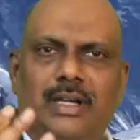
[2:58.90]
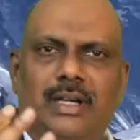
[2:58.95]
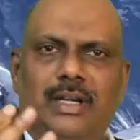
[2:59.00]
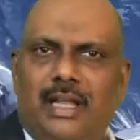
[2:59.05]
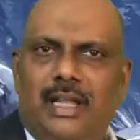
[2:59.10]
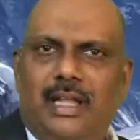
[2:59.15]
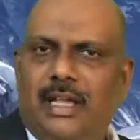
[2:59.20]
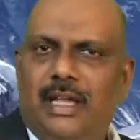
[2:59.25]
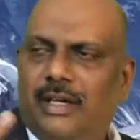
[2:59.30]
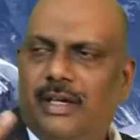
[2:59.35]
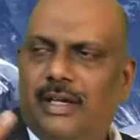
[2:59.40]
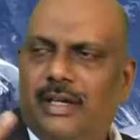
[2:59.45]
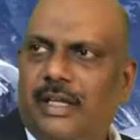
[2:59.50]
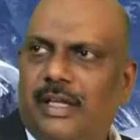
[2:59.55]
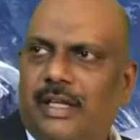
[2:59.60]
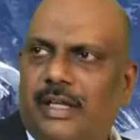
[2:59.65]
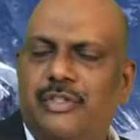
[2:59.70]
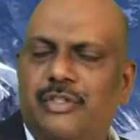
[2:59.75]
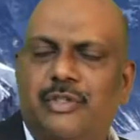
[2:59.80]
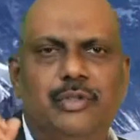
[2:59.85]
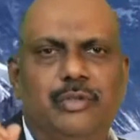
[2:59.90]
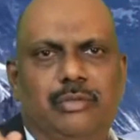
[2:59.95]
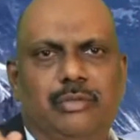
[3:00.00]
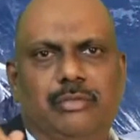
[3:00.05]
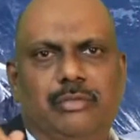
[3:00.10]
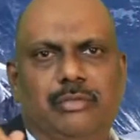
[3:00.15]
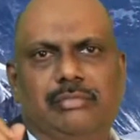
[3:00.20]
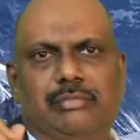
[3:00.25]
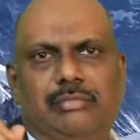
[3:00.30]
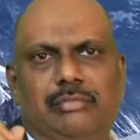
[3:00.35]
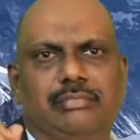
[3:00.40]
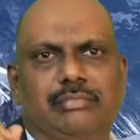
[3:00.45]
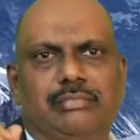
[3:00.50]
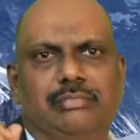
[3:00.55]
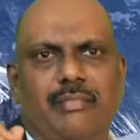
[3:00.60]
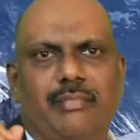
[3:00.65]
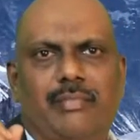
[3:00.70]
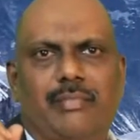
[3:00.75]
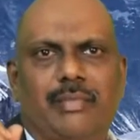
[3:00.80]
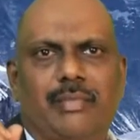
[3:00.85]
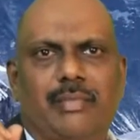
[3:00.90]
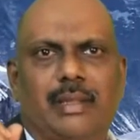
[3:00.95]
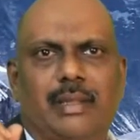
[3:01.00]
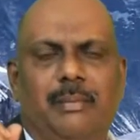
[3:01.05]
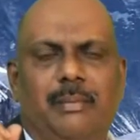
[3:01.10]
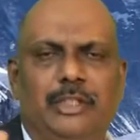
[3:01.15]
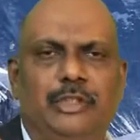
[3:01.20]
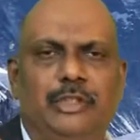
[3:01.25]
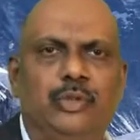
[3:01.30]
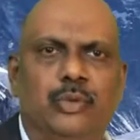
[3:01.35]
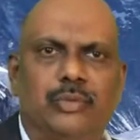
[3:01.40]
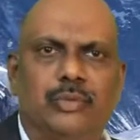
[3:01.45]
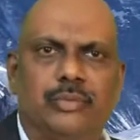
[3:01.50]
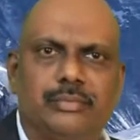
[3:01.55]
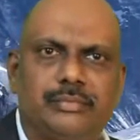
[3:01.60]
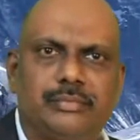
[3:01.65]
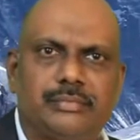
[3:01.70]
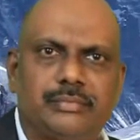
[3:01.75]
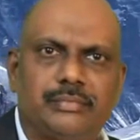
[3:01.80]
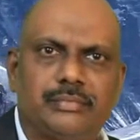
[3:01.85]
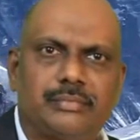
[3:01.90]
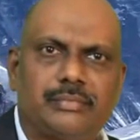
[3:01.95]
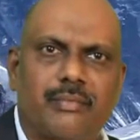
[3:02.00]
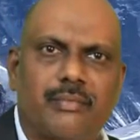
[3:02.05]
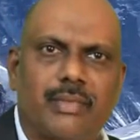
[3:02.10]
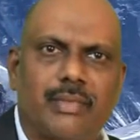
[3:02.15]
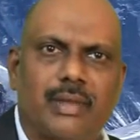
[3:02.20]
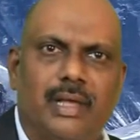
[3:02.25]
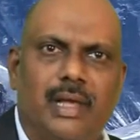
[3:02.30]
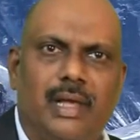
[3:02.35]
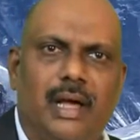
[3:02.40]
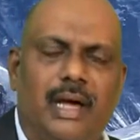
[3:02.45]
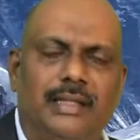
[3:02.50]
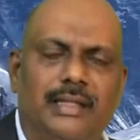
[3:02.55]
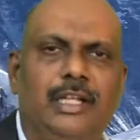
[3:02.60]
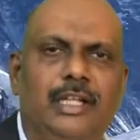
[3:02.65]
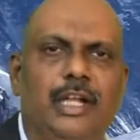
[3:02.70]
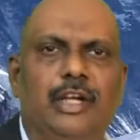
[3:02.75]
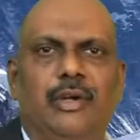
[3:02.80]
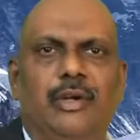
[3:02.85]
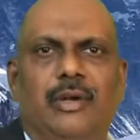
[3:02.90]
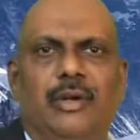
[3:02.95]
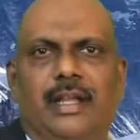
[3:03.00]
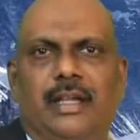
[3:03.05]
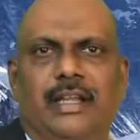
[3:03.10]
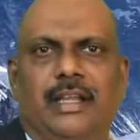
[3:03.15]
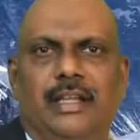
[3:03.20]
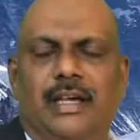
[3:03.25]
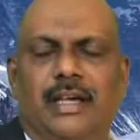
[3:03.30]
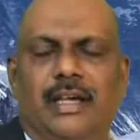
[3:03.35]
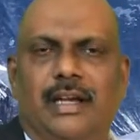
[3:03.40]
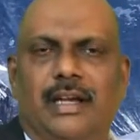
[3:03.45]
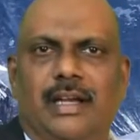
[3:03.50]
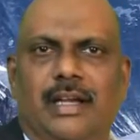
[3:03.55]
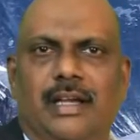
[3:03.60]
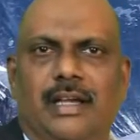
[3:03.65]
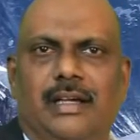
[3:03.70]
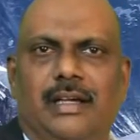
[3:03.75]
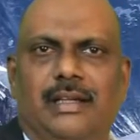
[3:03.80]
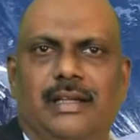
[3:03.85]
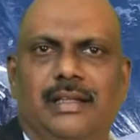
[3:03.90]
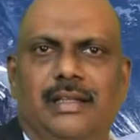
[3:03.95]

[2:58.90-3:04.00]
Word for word: lake next to Mysore, Hadinaru Lake in Karnataka.